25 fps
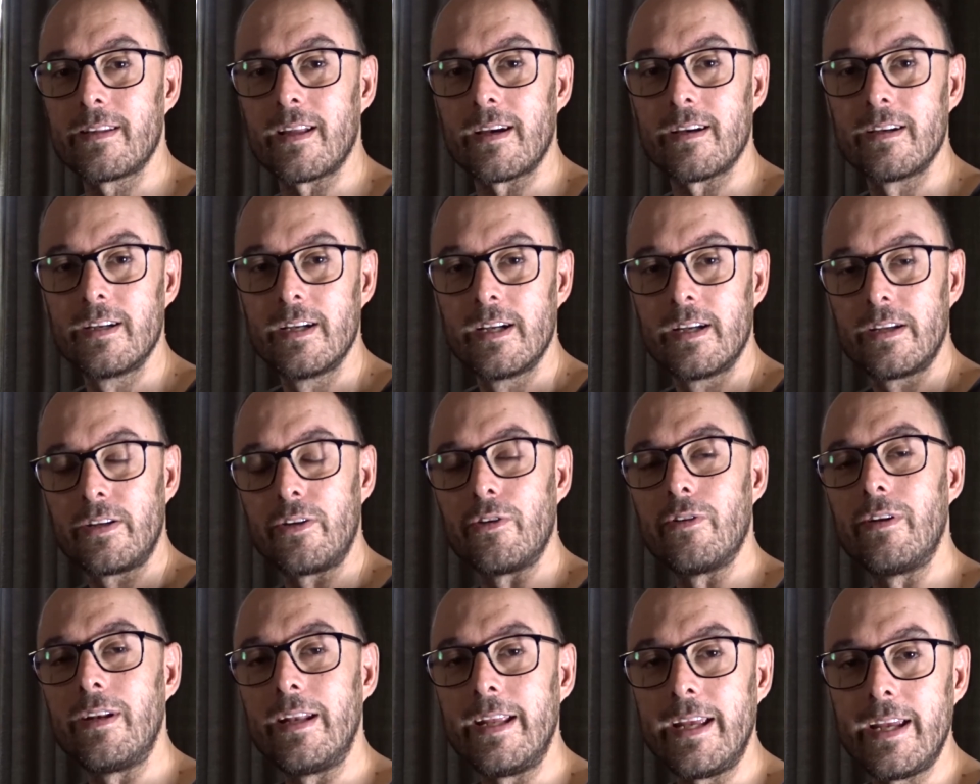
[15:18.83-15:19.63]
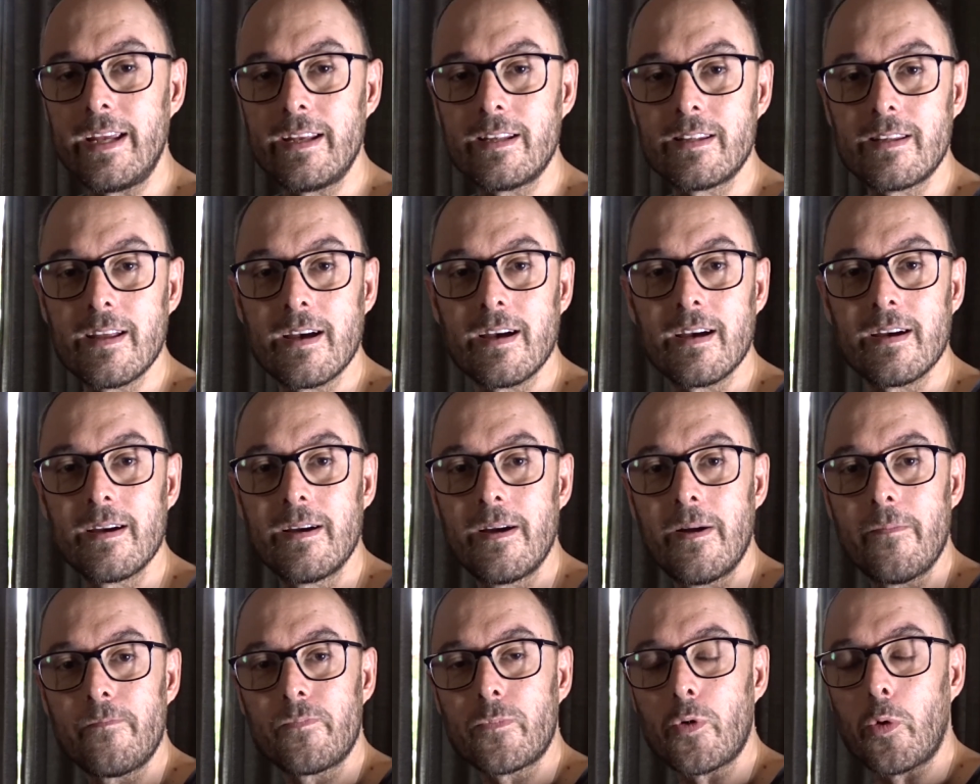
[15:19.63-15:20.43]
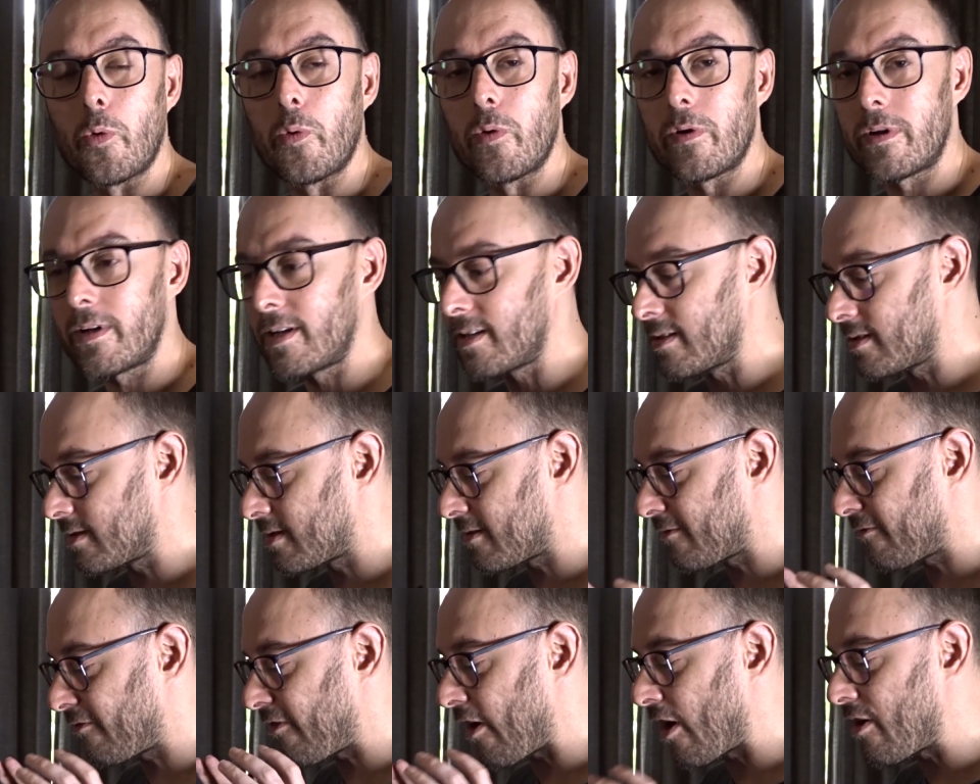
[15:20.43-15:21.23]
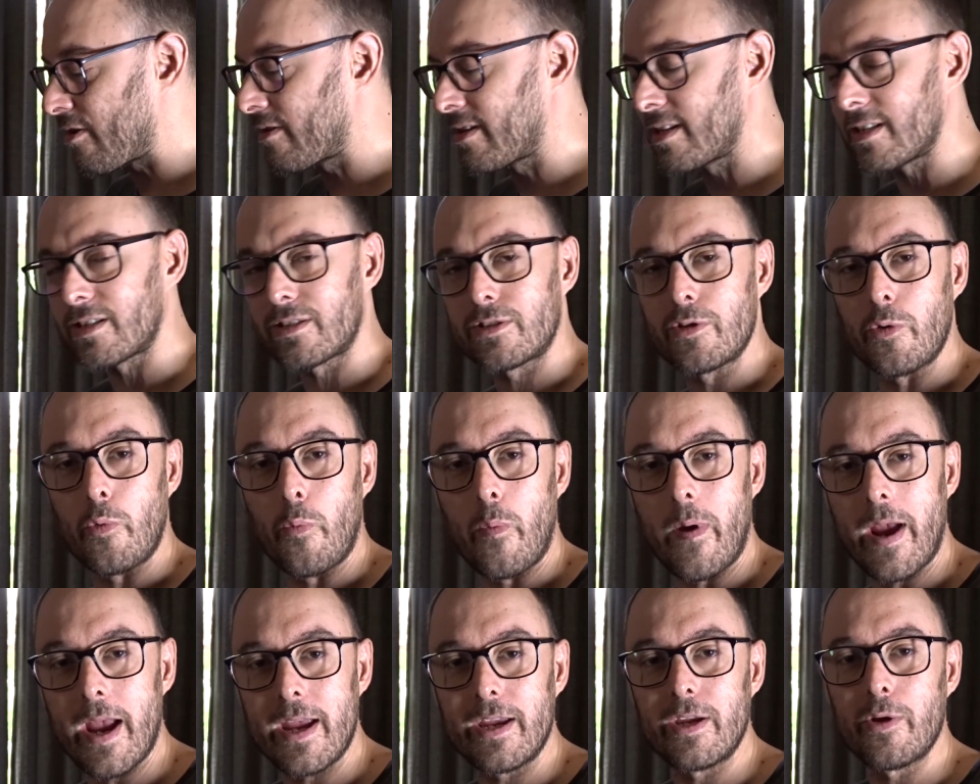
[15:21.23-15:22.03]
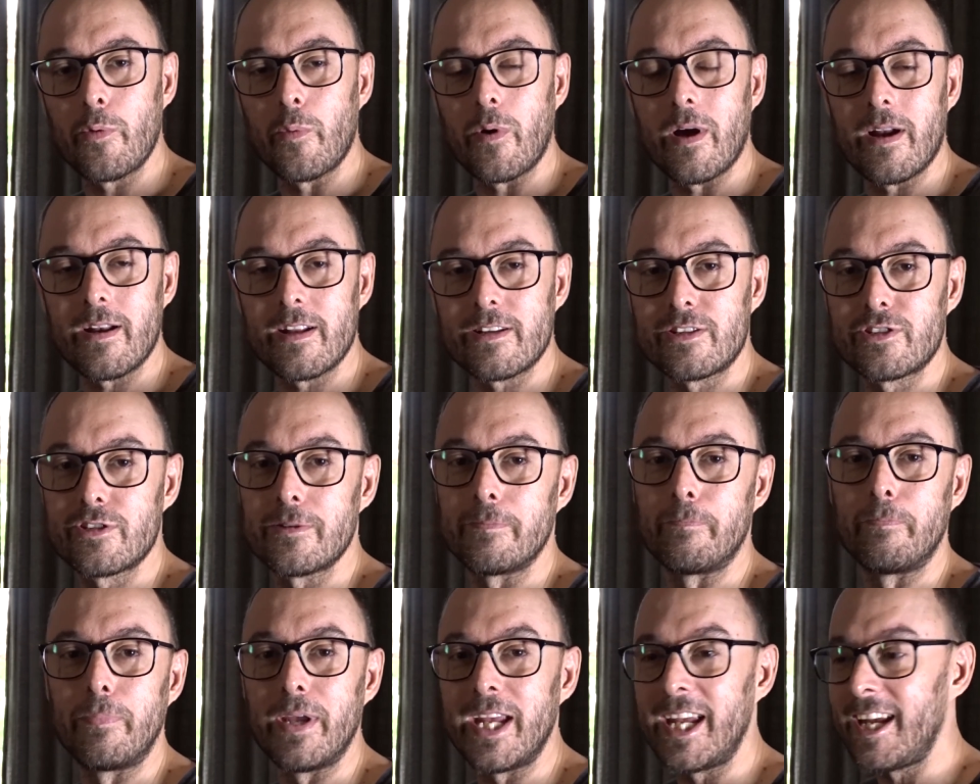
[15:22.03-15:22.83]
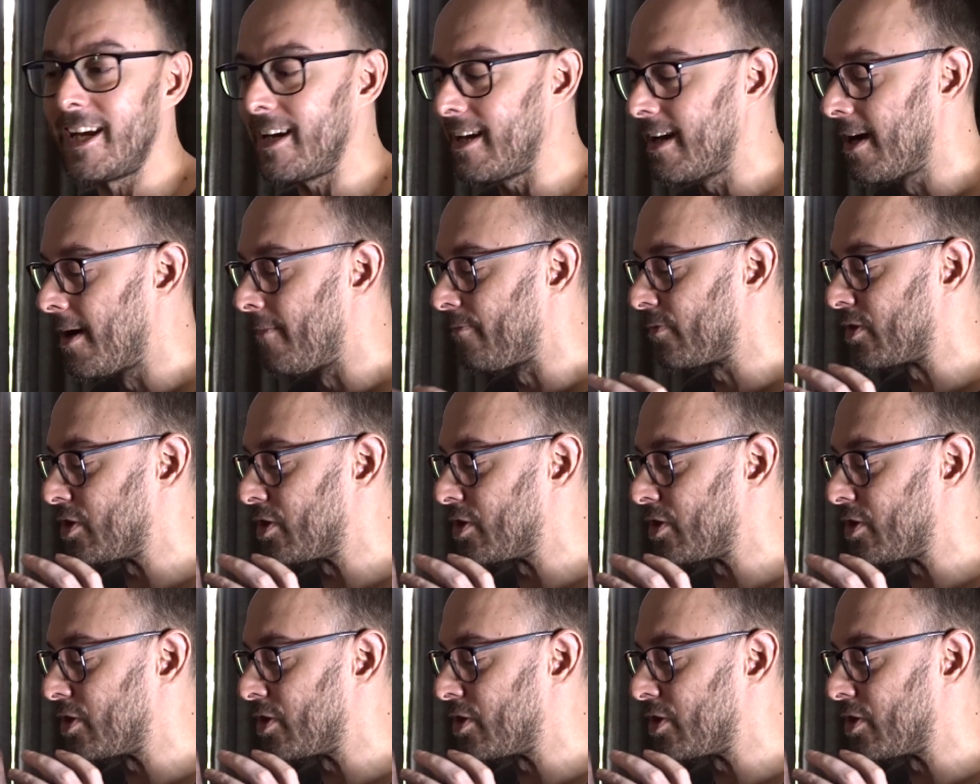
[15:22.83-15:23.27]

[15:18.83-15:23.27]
The you lead the audience focus to where you want it to be.